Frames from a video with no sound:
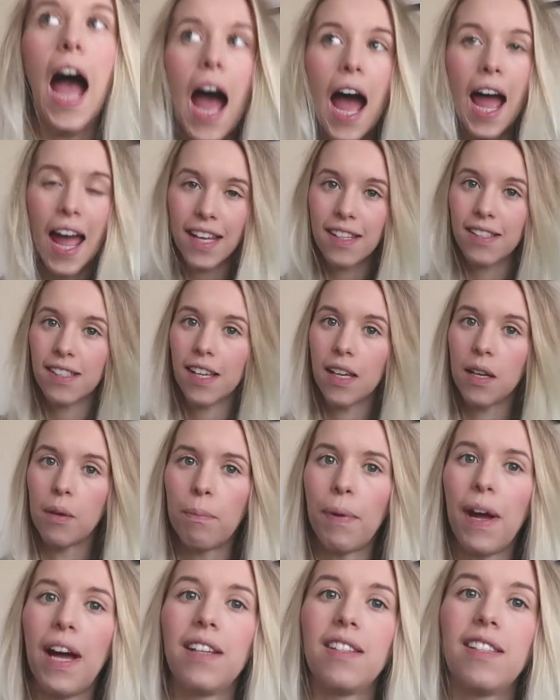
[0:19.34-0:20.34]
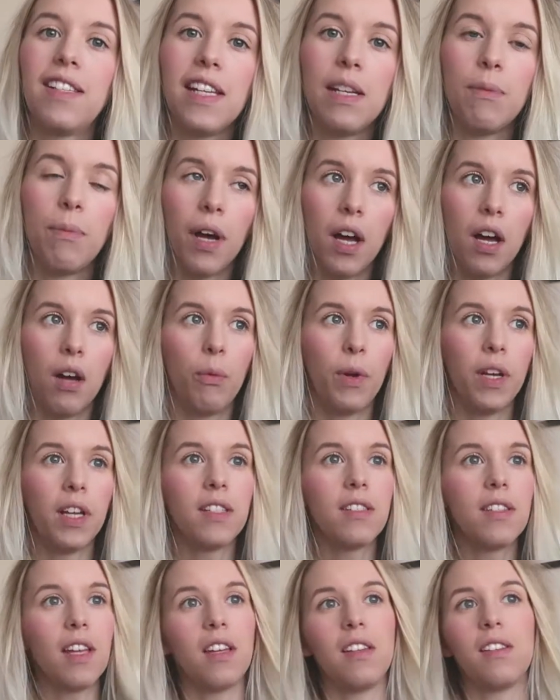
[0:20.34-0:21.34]
I hate saying a bad sleeper. When
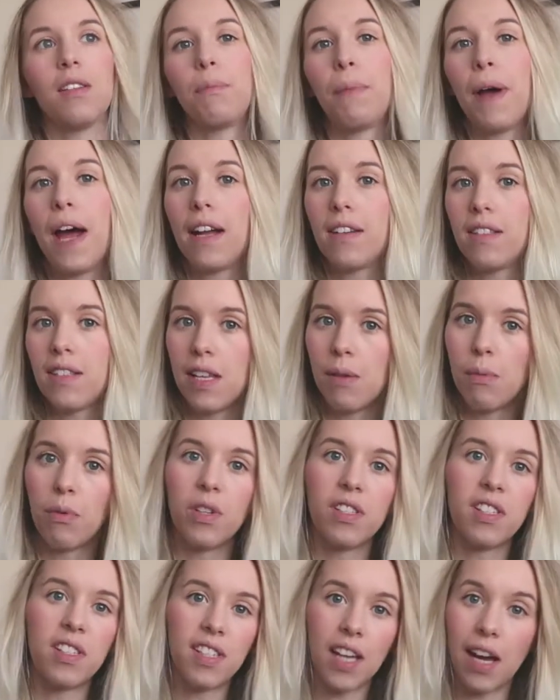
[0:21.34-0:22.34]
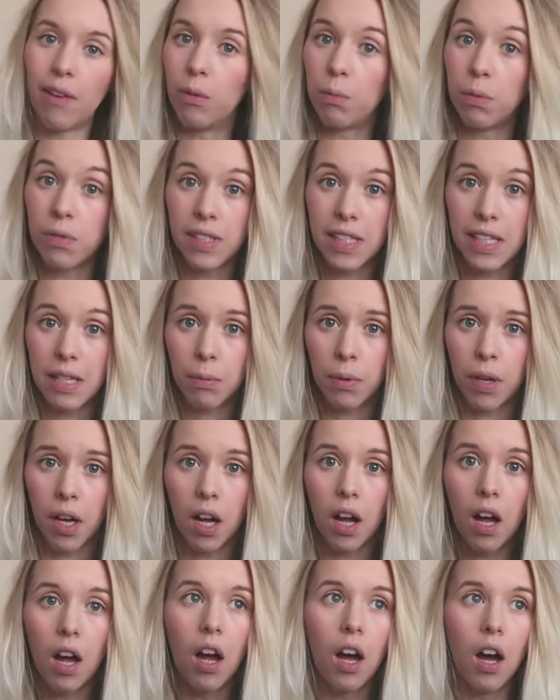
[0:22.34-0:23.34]
I say he's a bad sleeper, he's a terrible
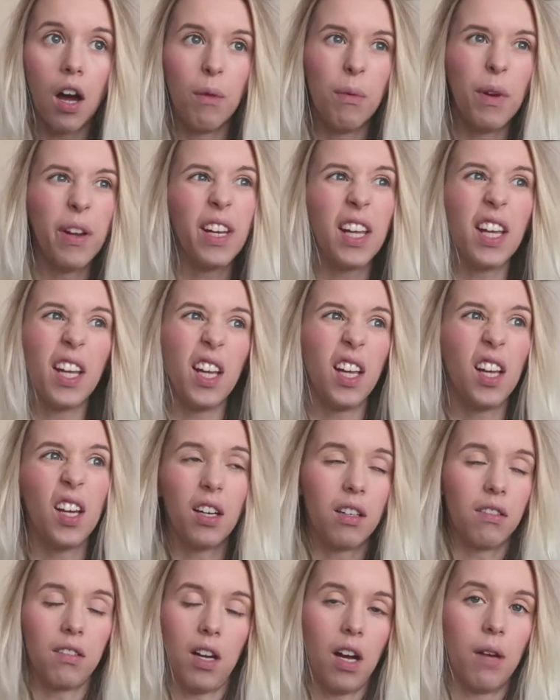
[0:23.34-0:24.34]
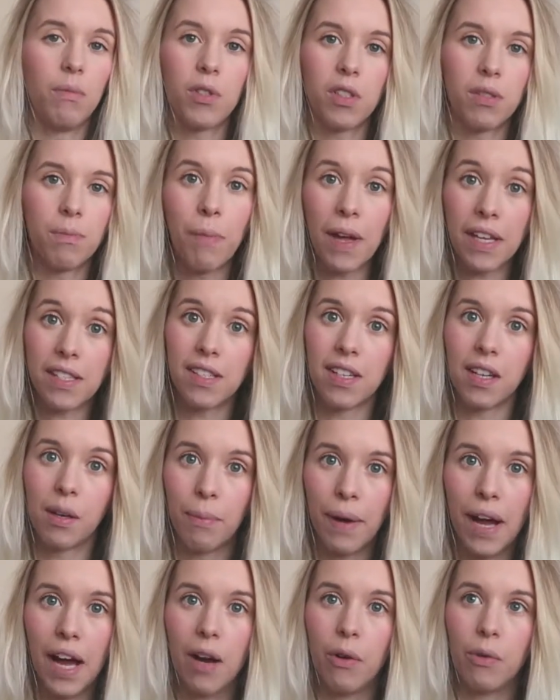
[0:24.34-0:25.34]
sleeper, I'm just messing
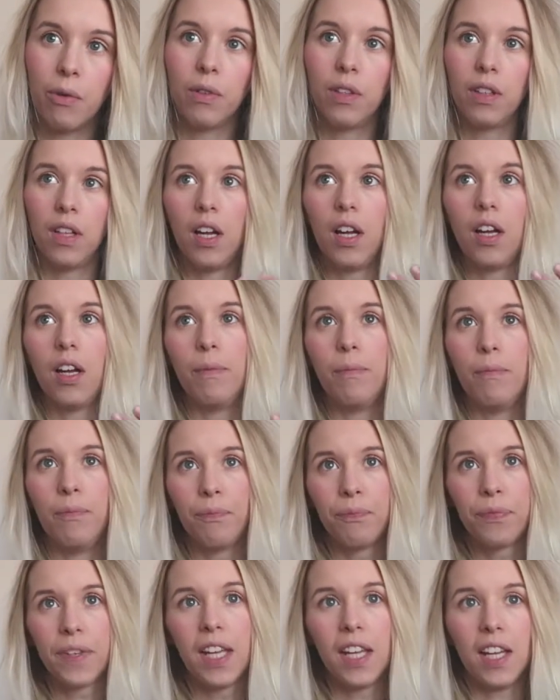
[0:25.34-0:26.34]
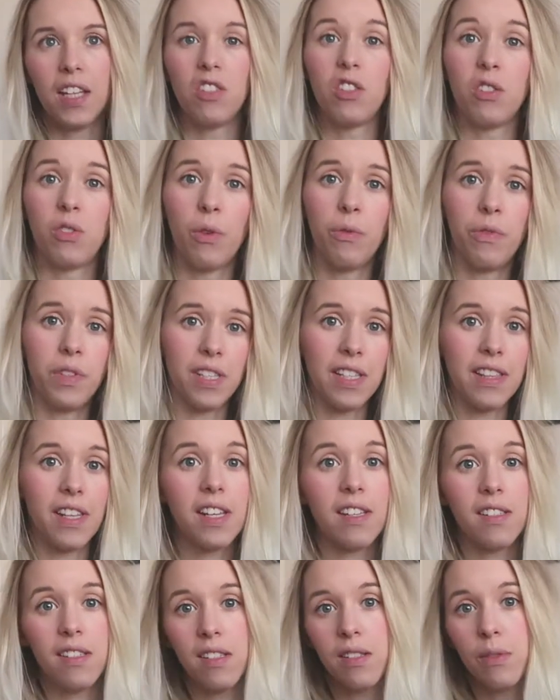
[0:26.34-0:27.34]
about. It's just obviously
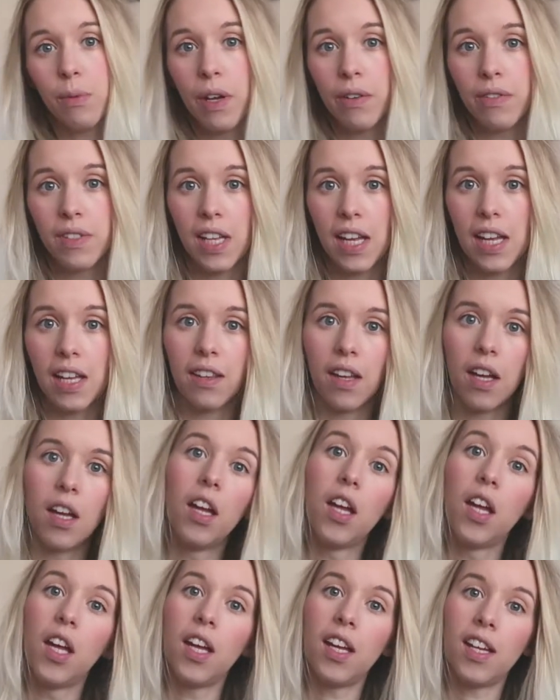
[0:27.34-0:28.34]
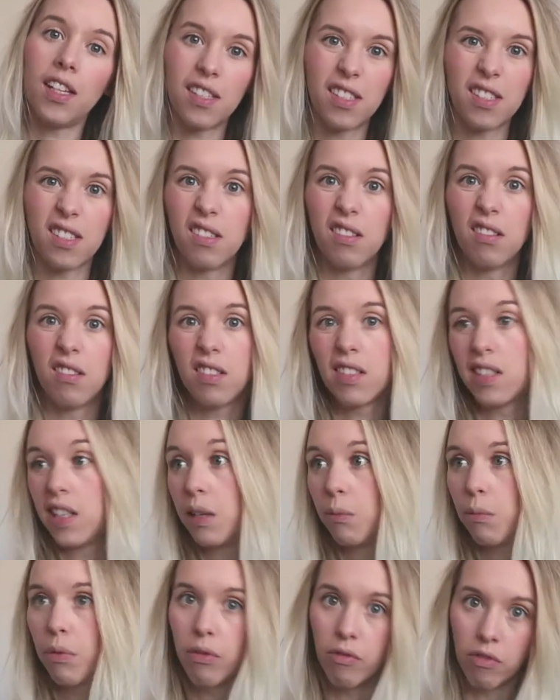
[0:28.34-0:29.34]
the easiest way of saying that he doesn't
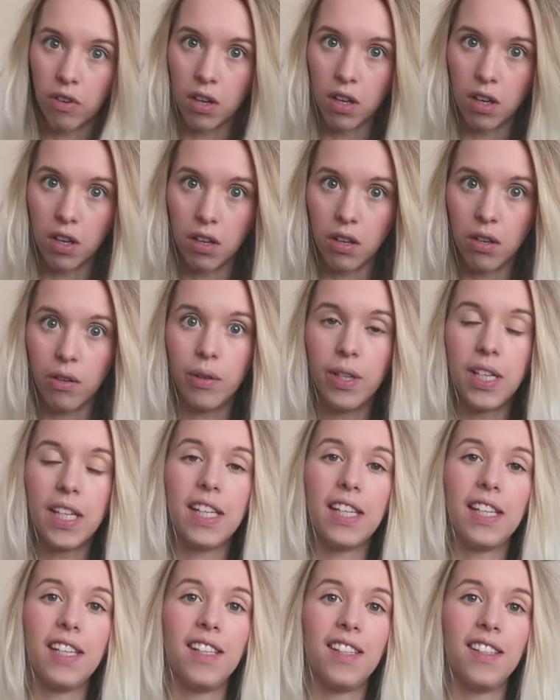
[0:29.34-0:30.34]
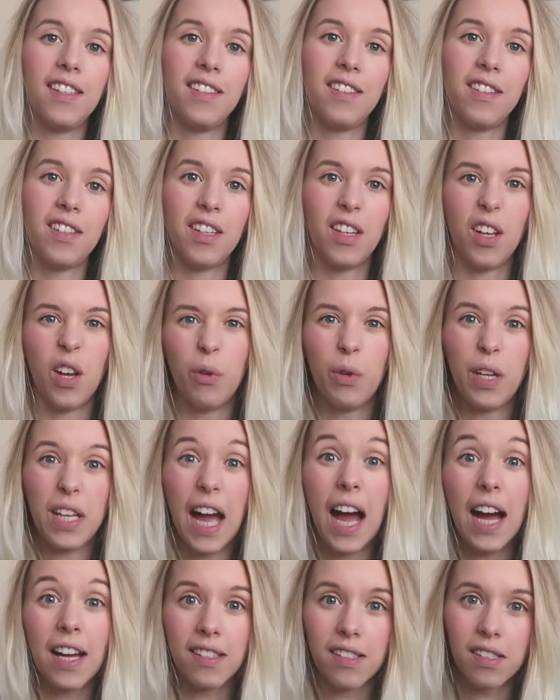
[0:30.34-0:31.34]
sleep through, he
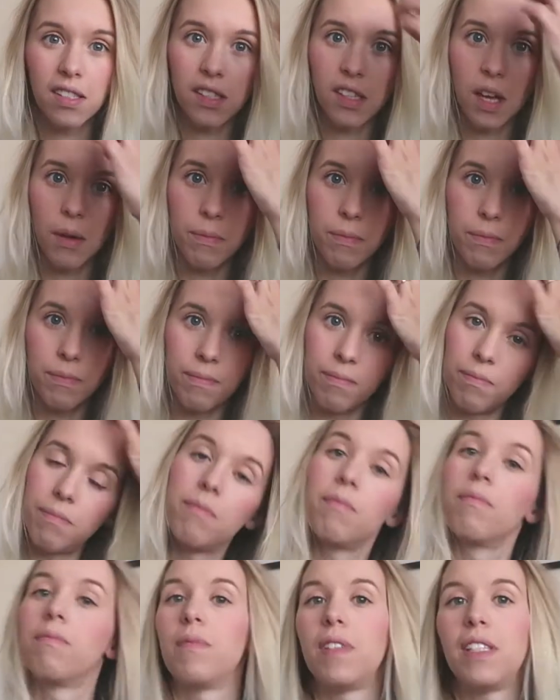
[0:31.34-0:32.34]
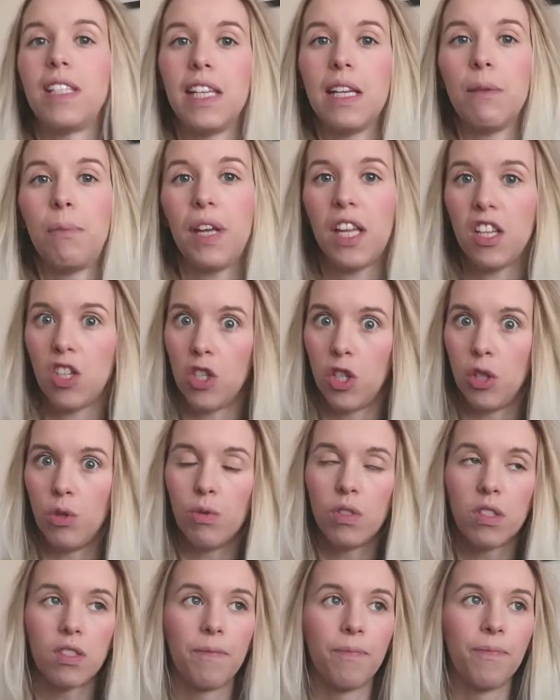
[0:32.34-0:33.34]
has some sleep
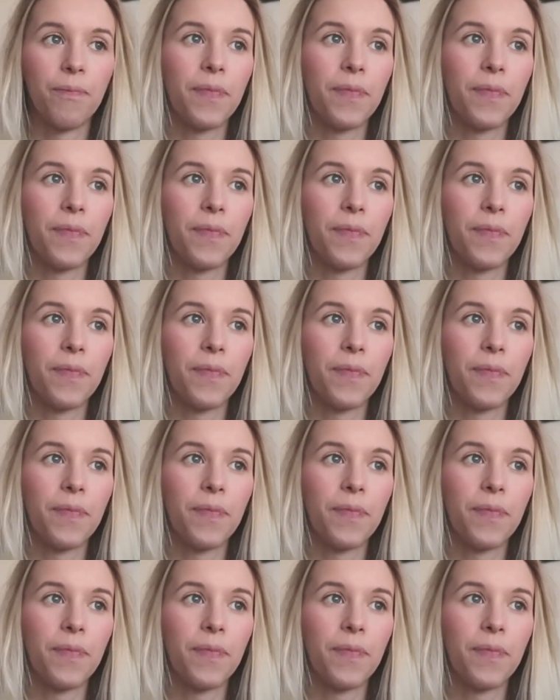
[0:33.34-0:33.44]
issues.